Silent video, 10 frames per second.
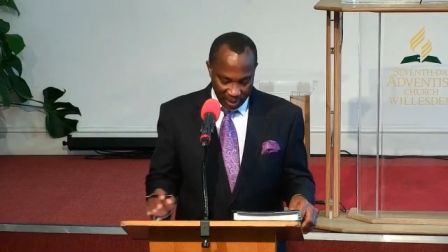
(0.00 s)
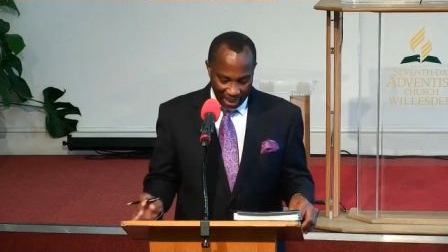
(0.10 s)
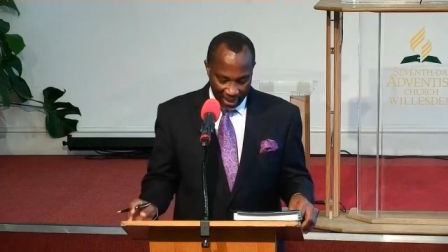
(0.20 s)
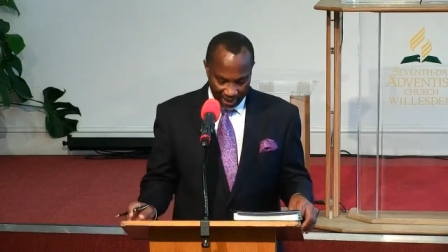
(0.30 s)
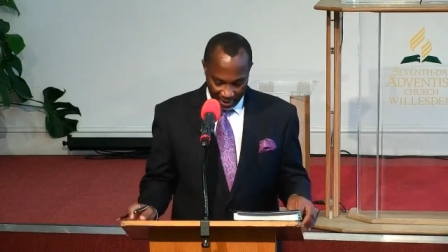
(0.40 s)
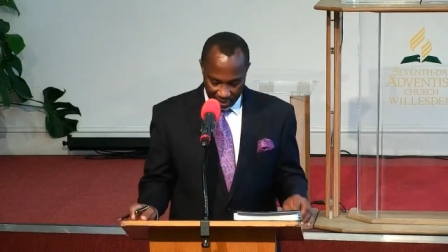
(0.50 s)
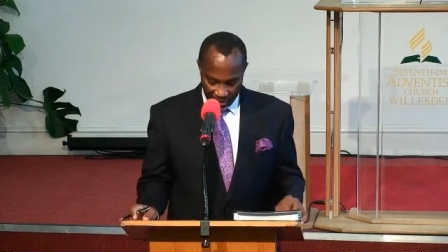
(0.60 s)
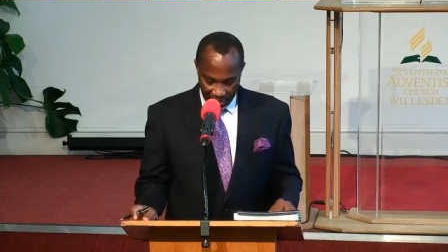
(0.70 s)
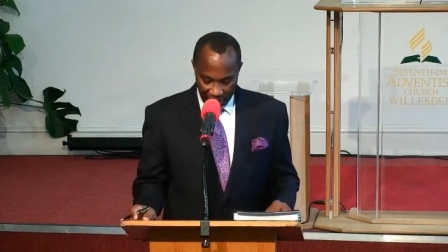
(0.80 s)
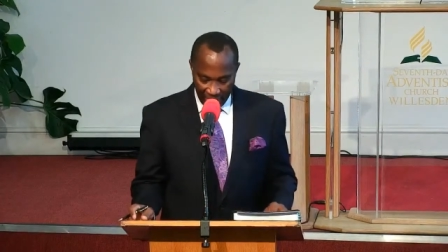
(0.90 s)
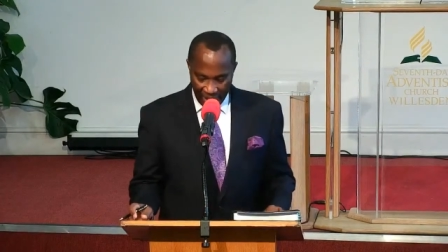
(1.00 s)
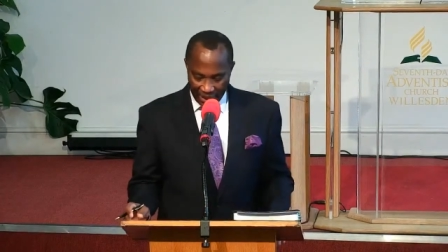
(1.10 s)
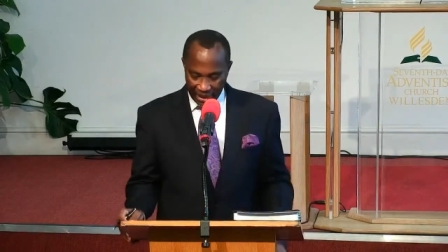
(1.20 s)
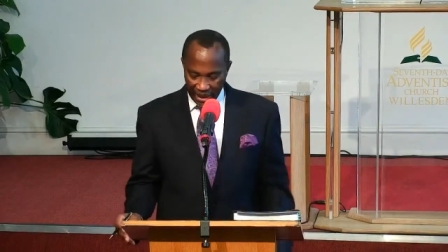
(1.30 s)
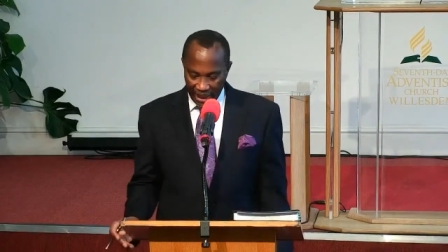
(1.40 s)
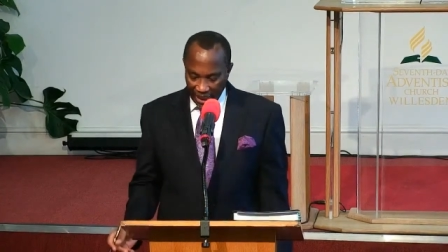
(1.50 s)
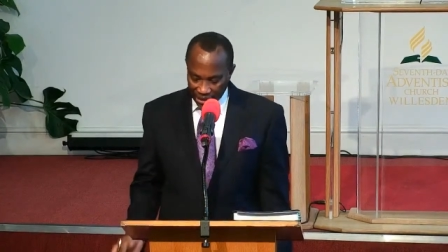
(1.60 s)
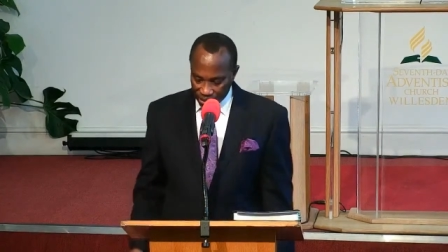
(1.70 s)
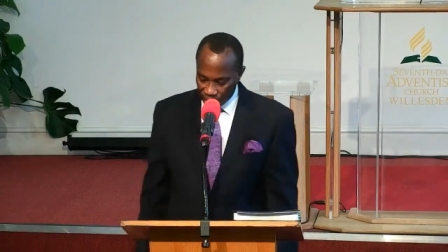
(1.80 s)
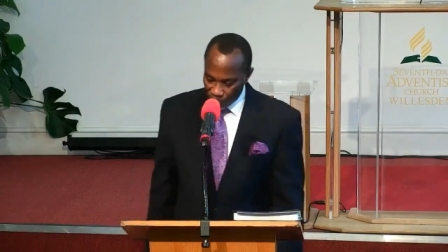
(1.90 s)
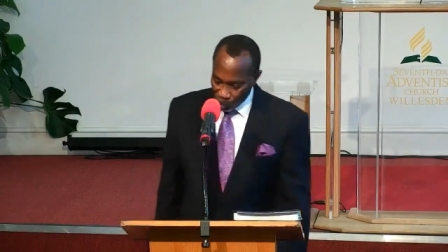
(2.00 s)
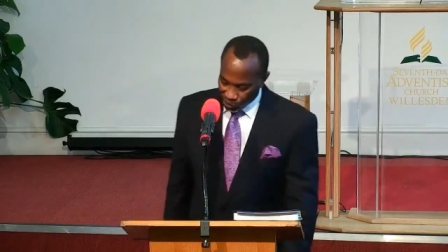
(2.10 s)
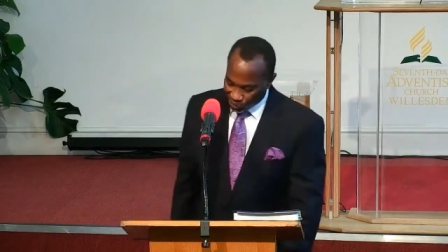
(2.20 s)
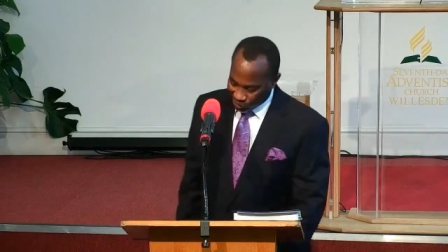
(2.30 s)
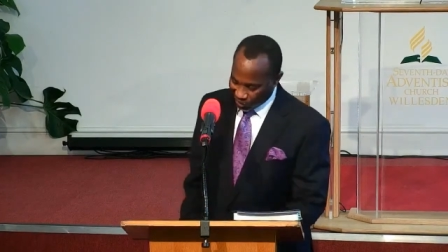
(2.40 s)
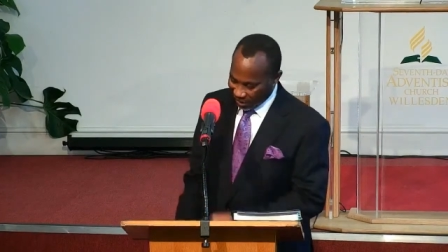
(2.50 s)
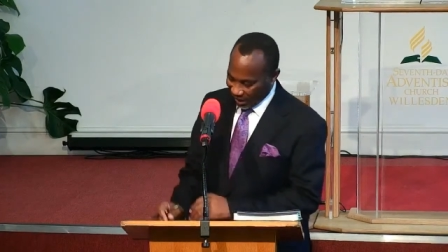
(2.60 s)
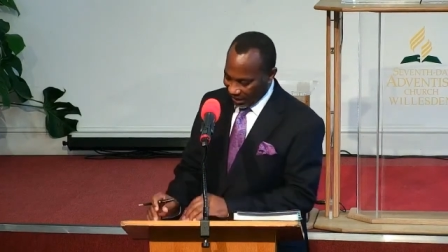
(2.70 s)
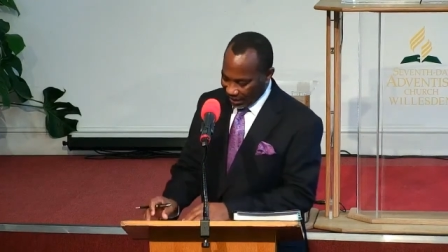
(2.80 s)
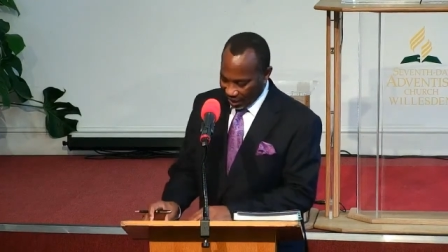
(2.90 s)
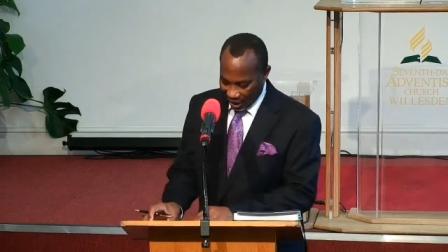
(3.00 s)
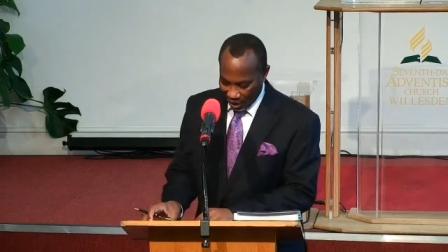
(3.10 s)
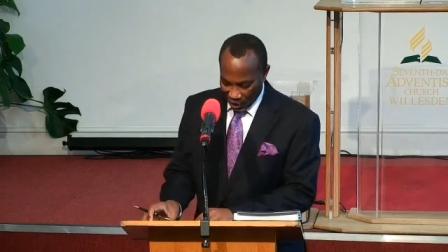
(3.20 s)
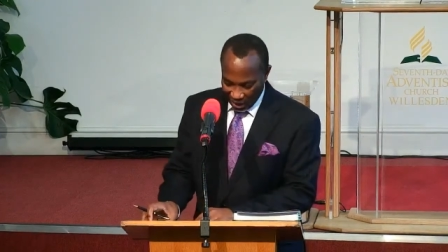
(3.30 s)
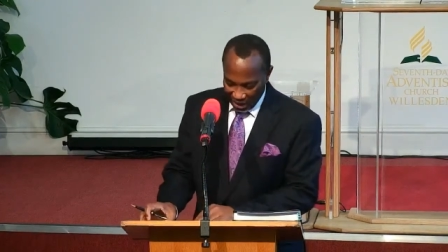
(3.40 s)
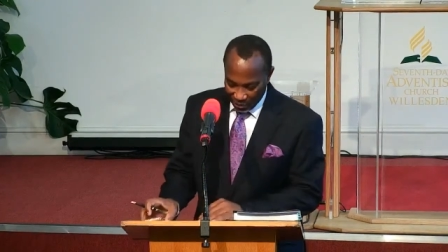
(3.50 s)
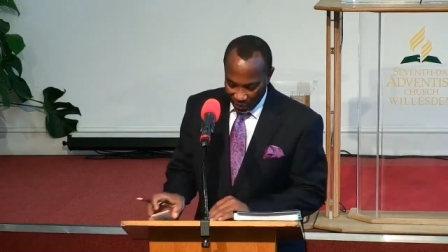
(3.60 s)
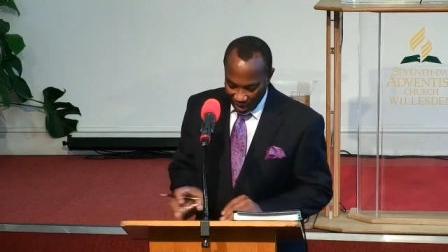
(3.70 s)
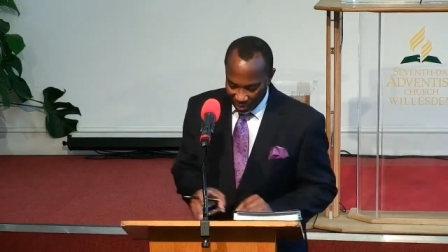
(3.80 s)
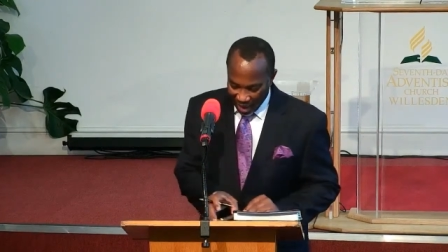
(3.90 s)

plan, and he introduced, he went